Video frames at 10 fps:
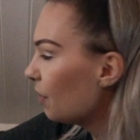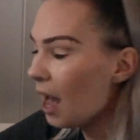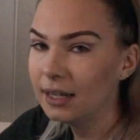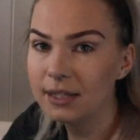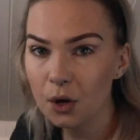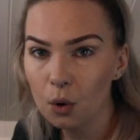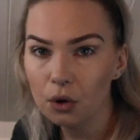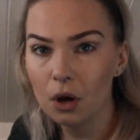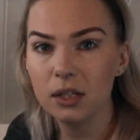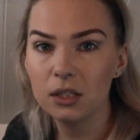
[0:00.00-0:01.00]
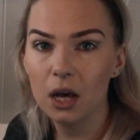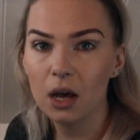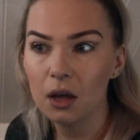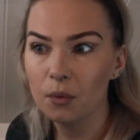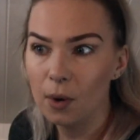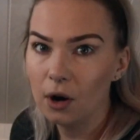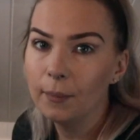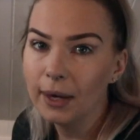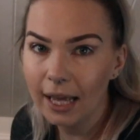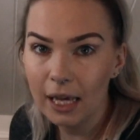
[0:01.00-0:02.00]
that is the organiser where I'm
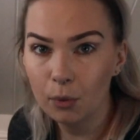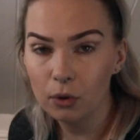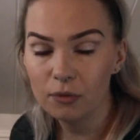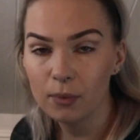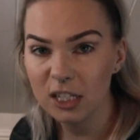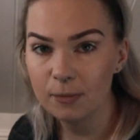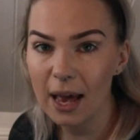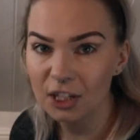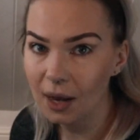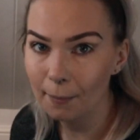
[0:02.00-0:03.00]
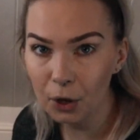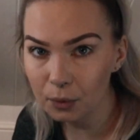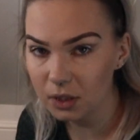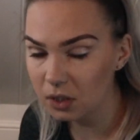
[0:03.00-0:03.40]
going to keep all of my spare shampoo and